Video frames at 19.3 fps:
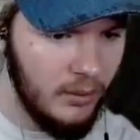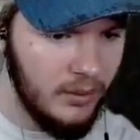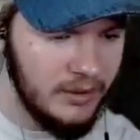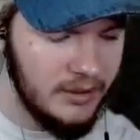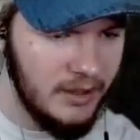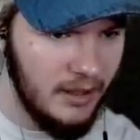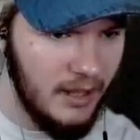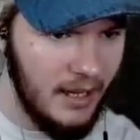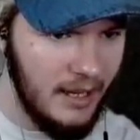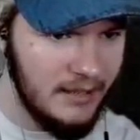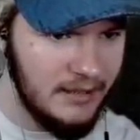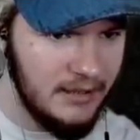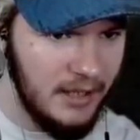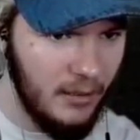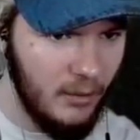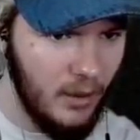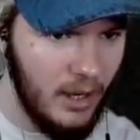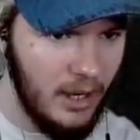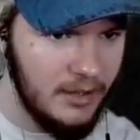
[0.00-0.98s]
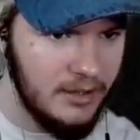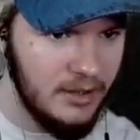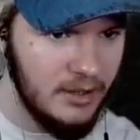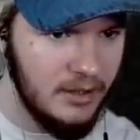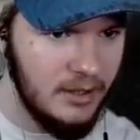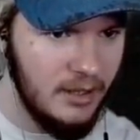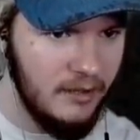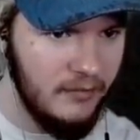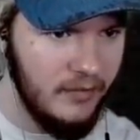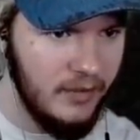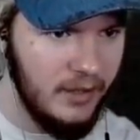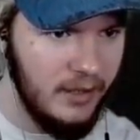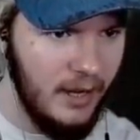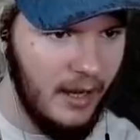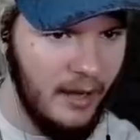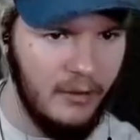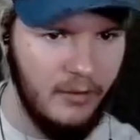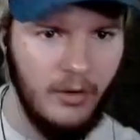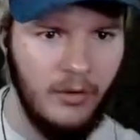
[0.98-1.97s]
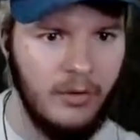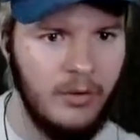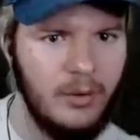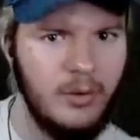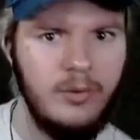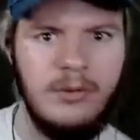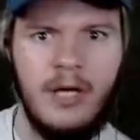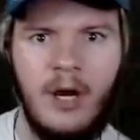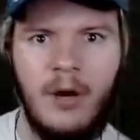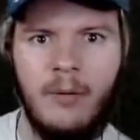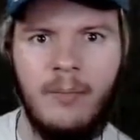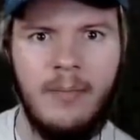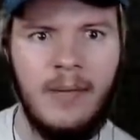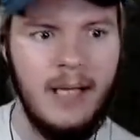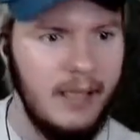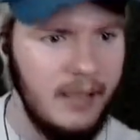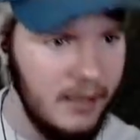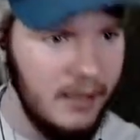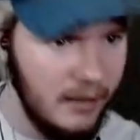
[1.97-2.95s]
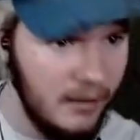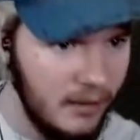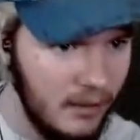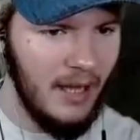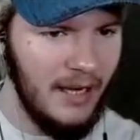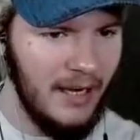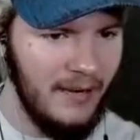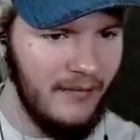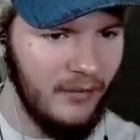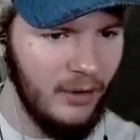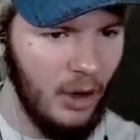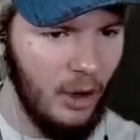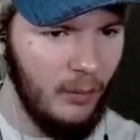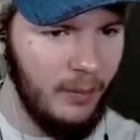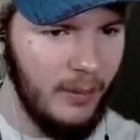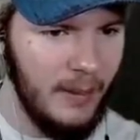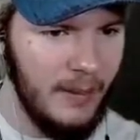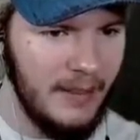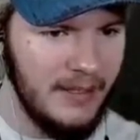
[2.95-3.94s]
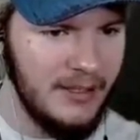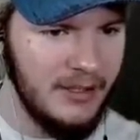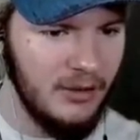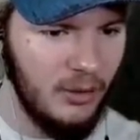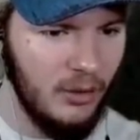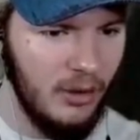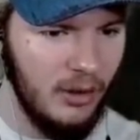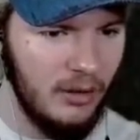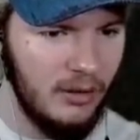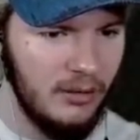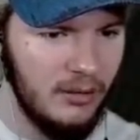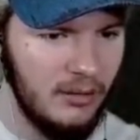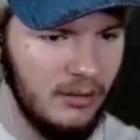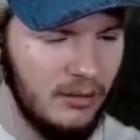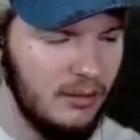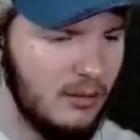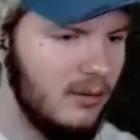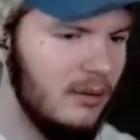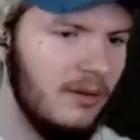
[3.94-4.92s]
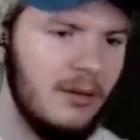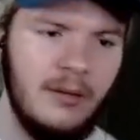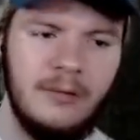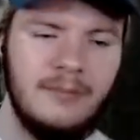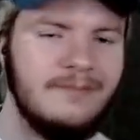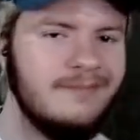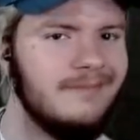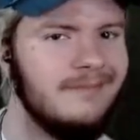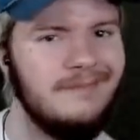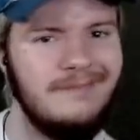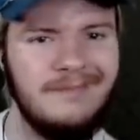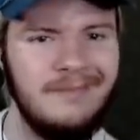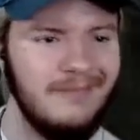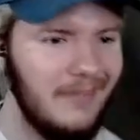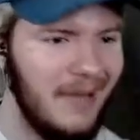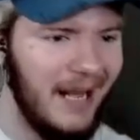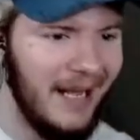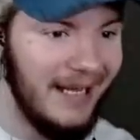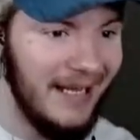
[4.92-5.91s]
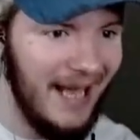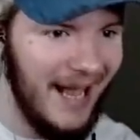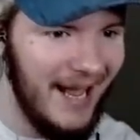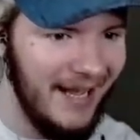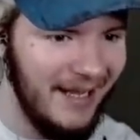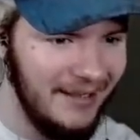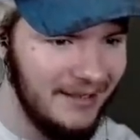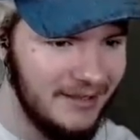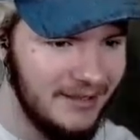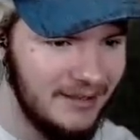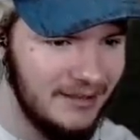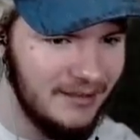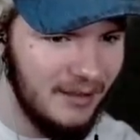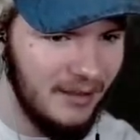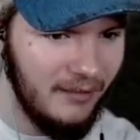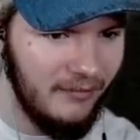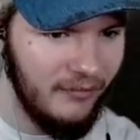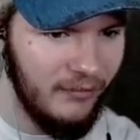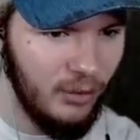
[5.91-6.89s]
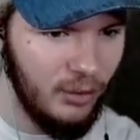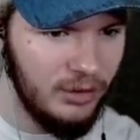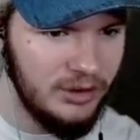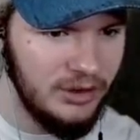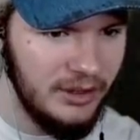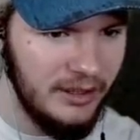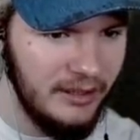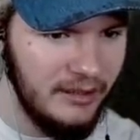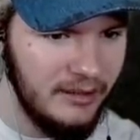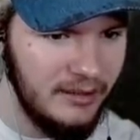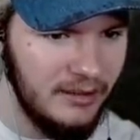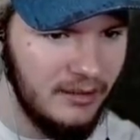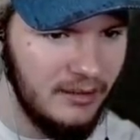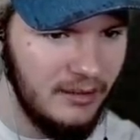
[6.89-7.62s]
was the last I watched the TV? I don't know, you tell me. I never opened this door. I can't. Unfortunate.